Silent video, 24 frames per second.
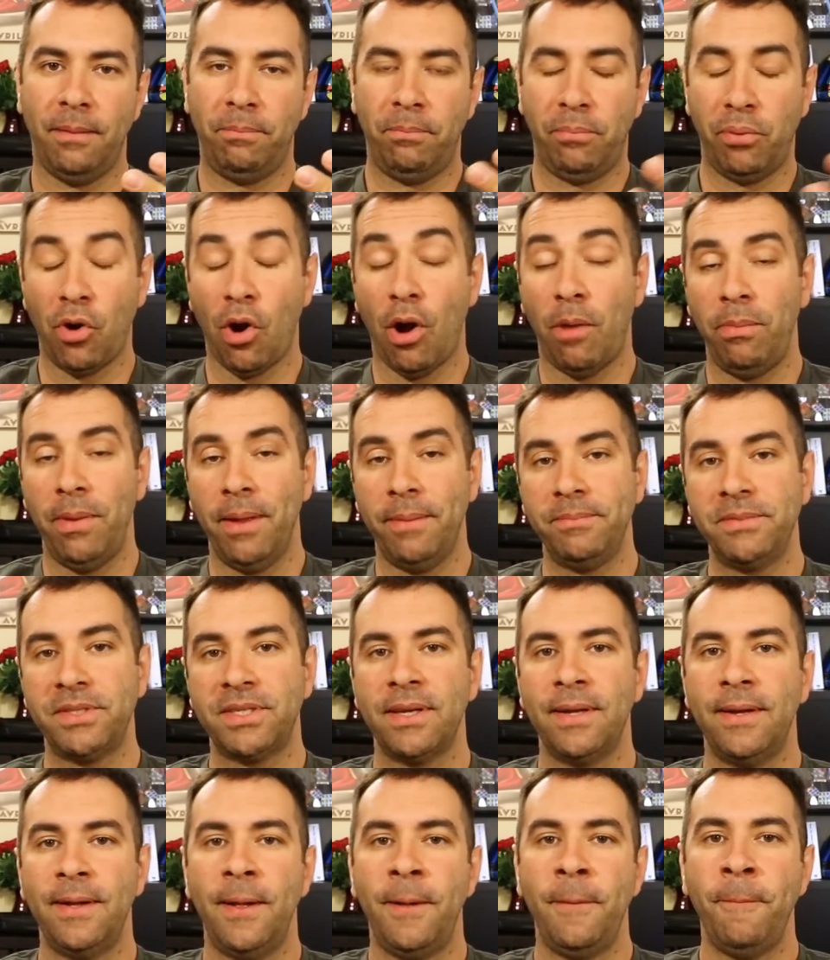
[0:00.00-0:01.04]
problems.
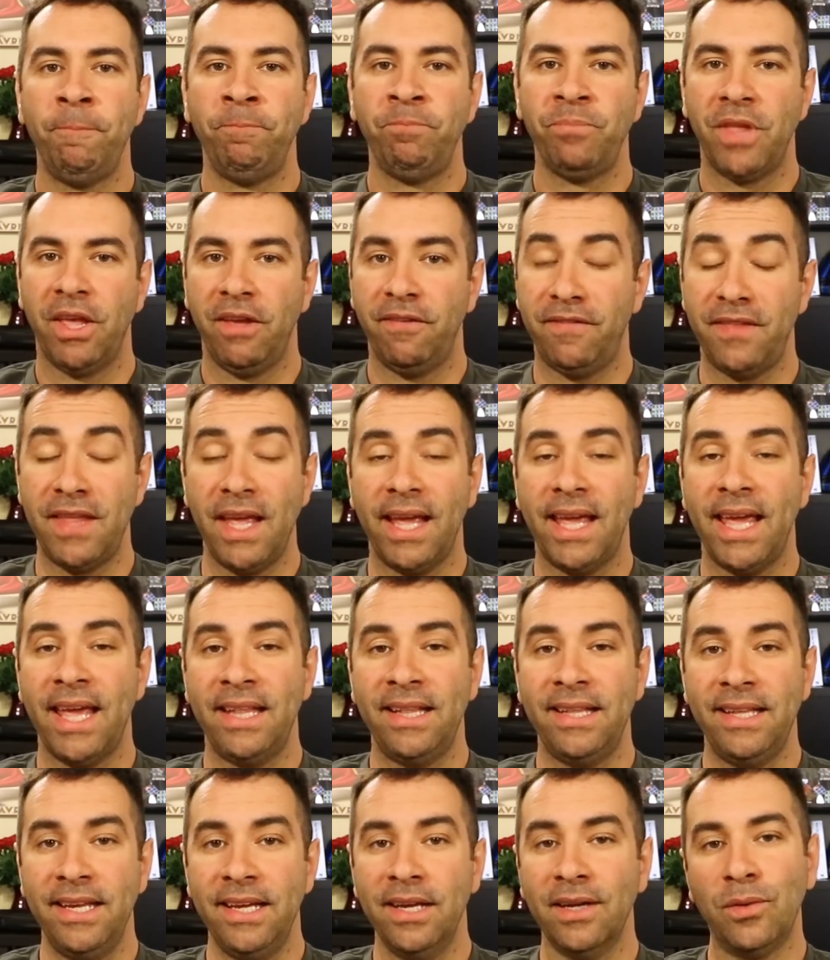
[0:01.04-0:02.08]
If they
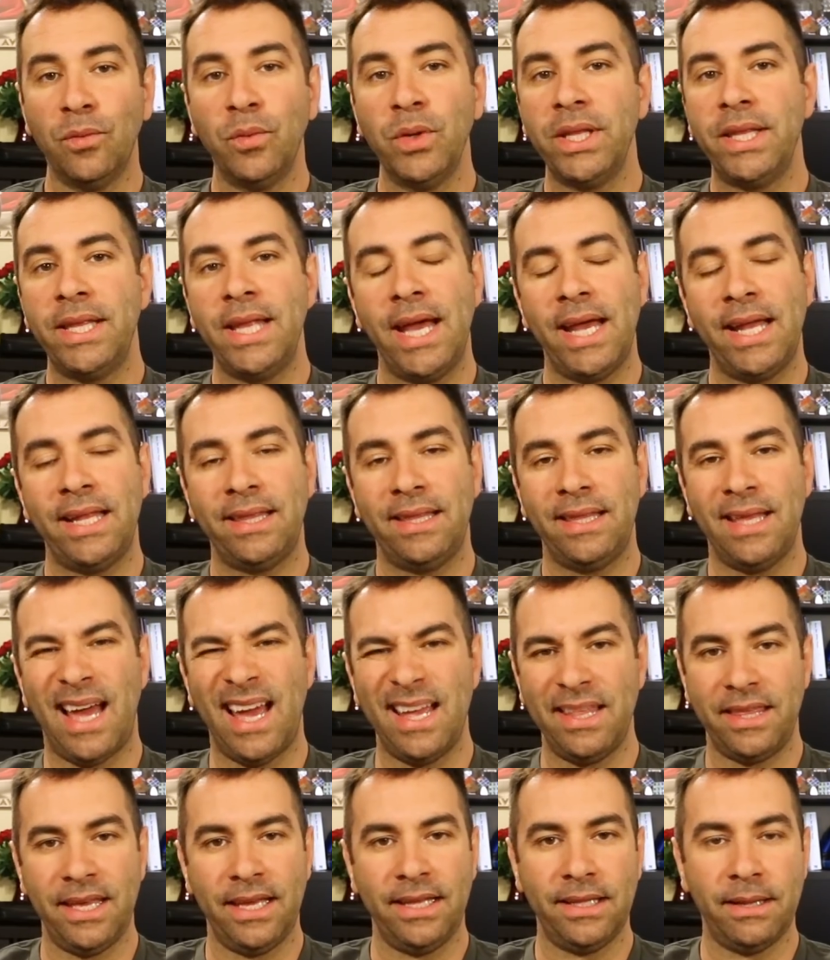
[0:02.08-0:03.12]
can deal with that,
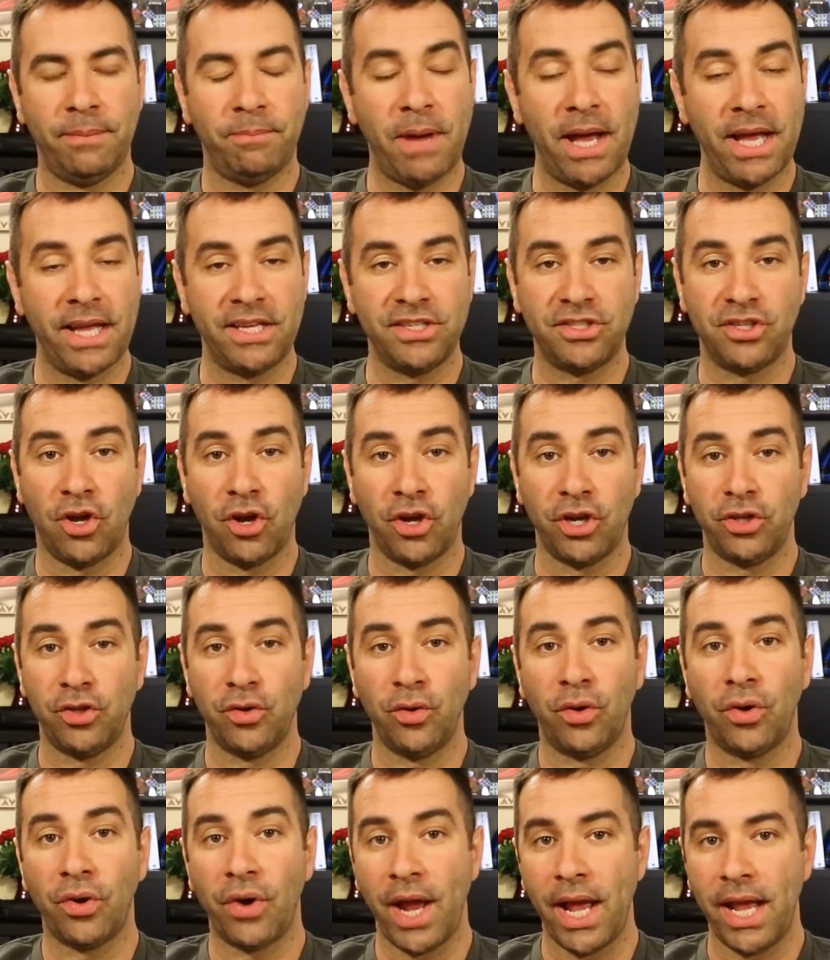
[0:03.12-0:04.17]
I think the bike is going to
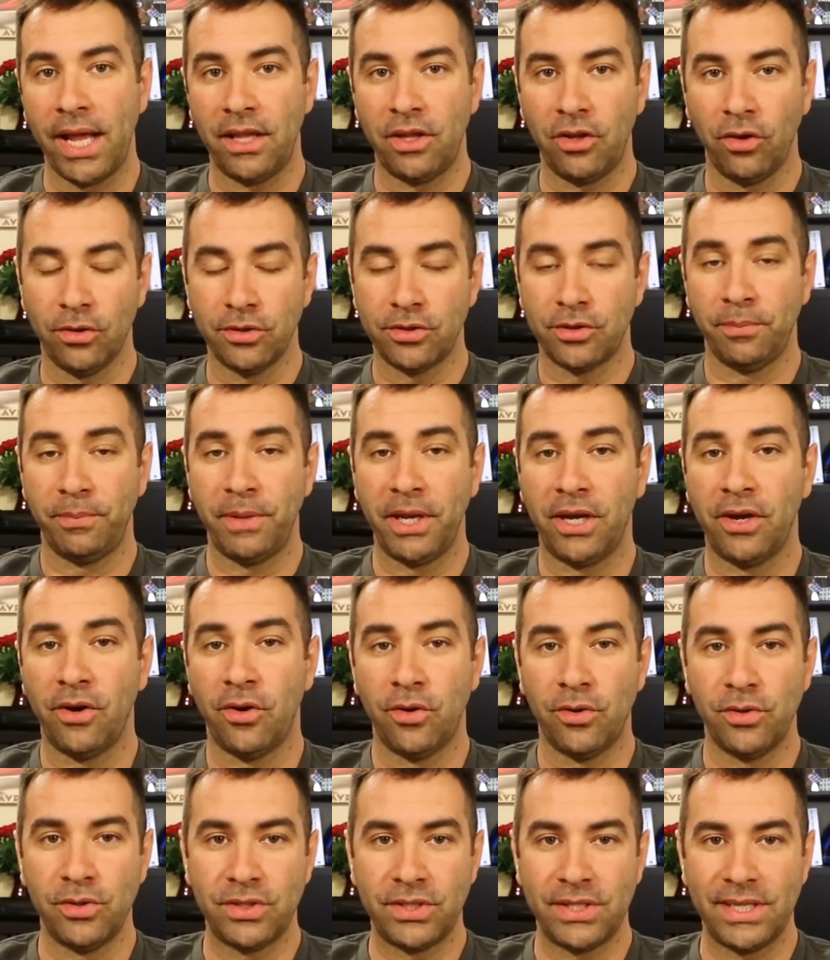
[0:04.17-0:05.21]
do great. Also
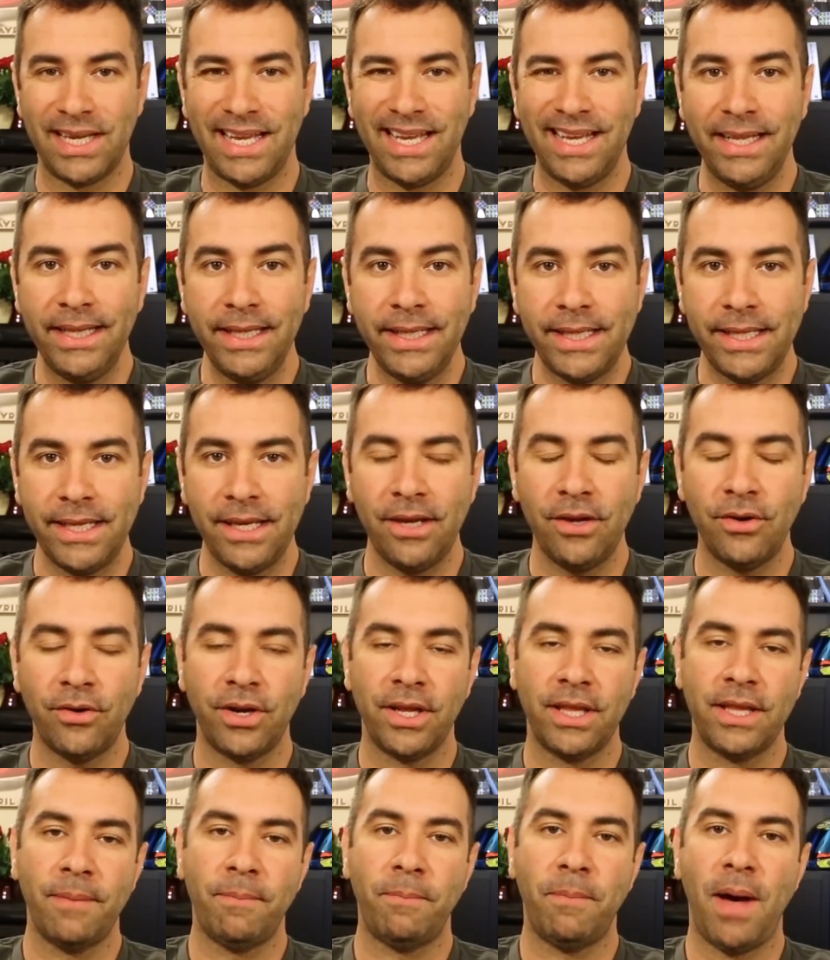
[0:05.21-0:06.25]
because in
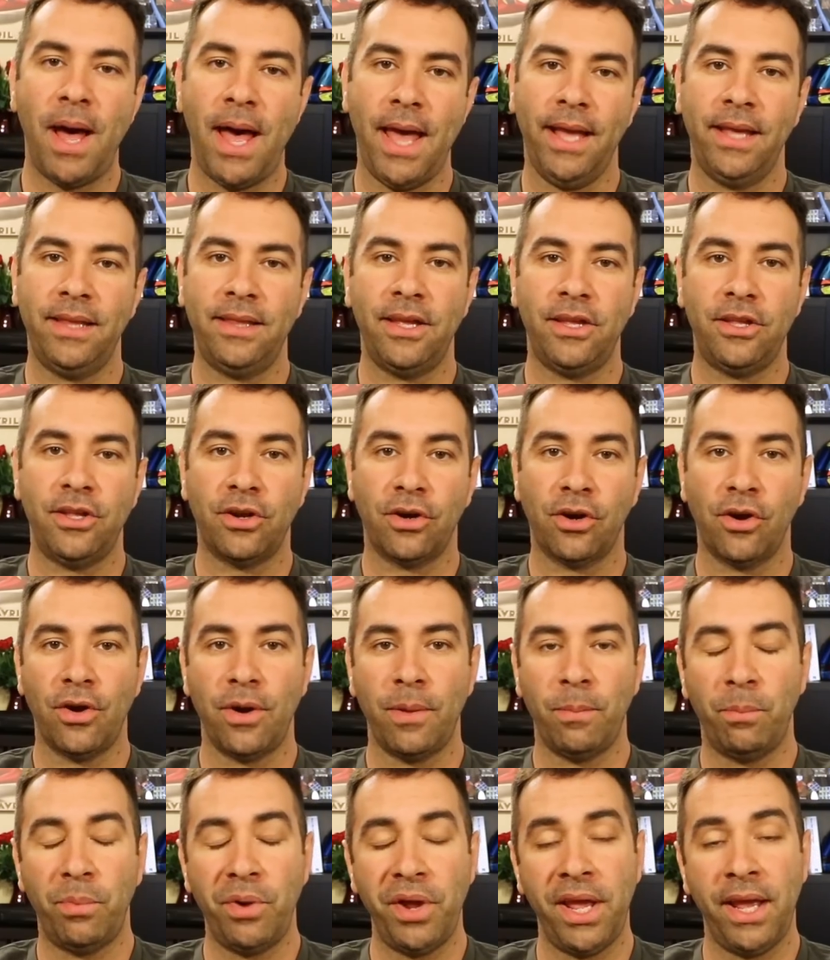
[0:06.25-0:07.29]
theory the bike that they're going
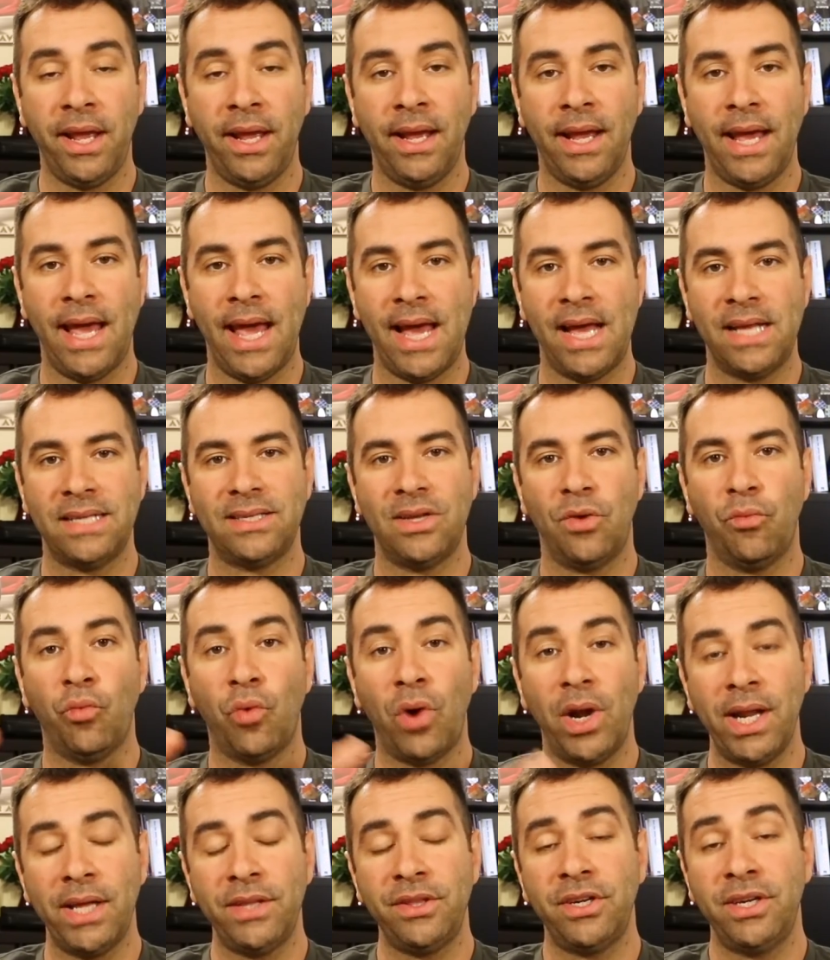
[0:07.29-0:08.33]
to bring has
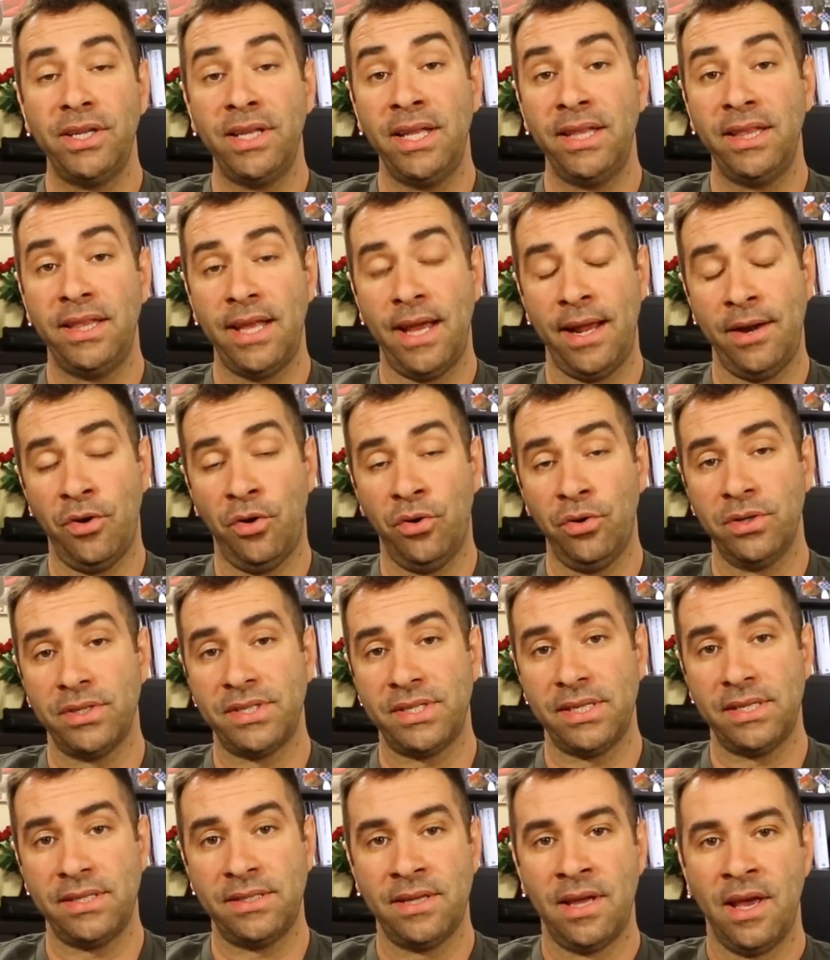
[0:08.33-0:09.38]
110
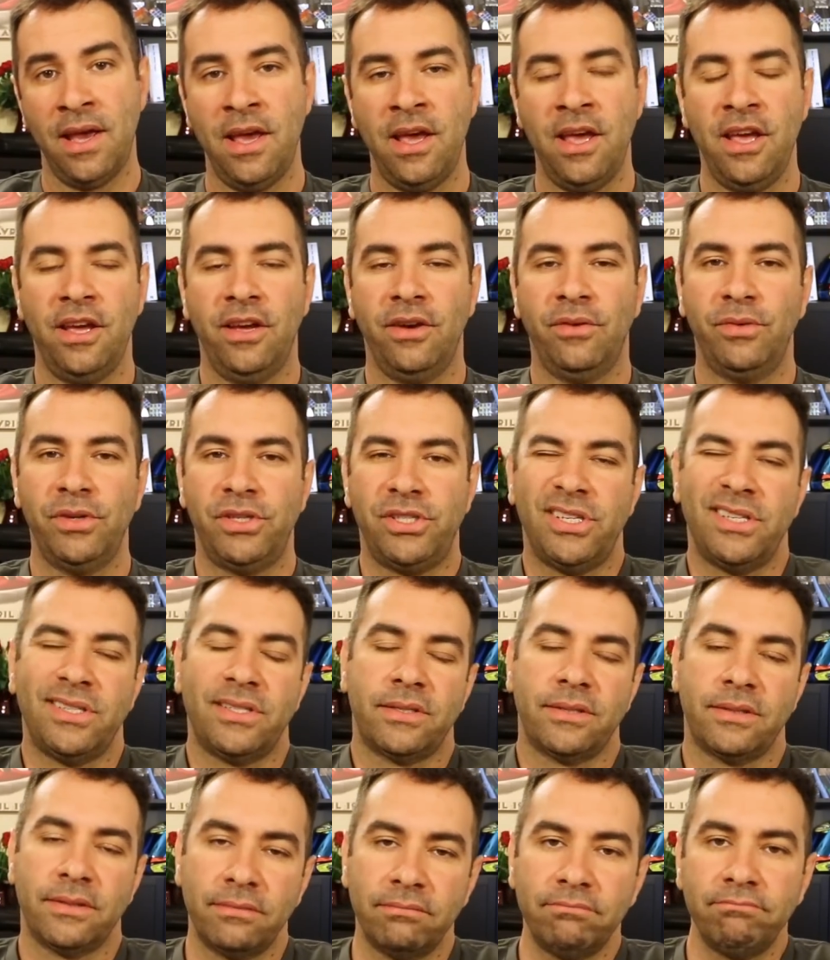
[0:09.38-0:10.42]
horses, which
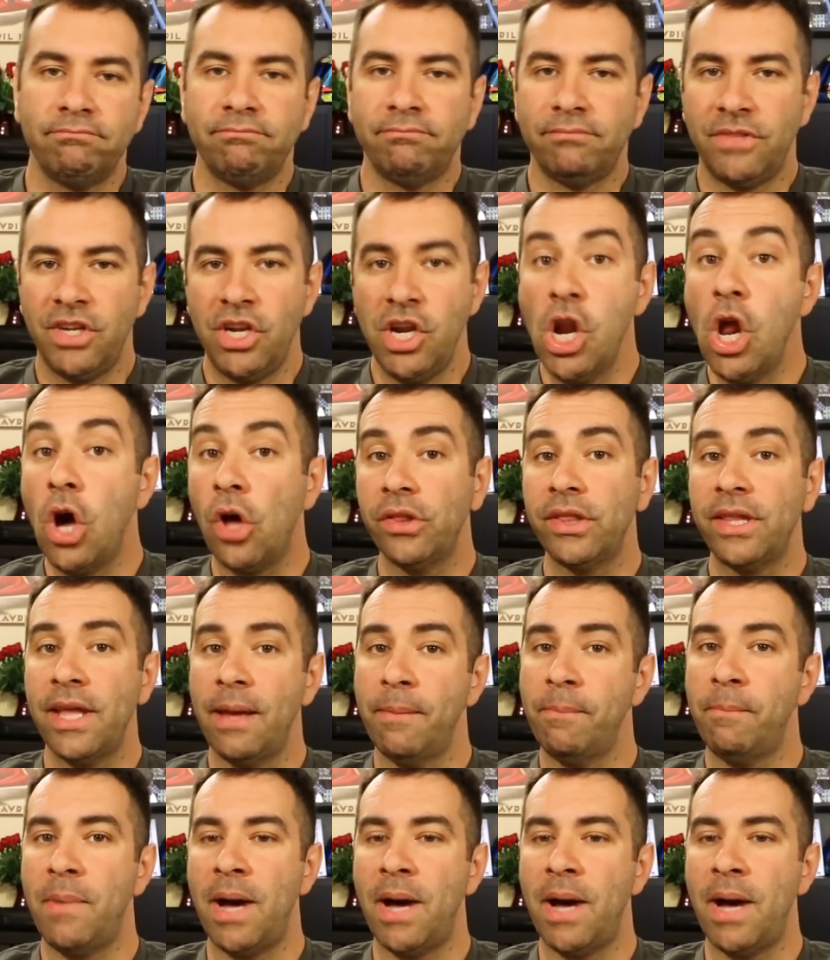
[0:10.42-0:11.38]
is not that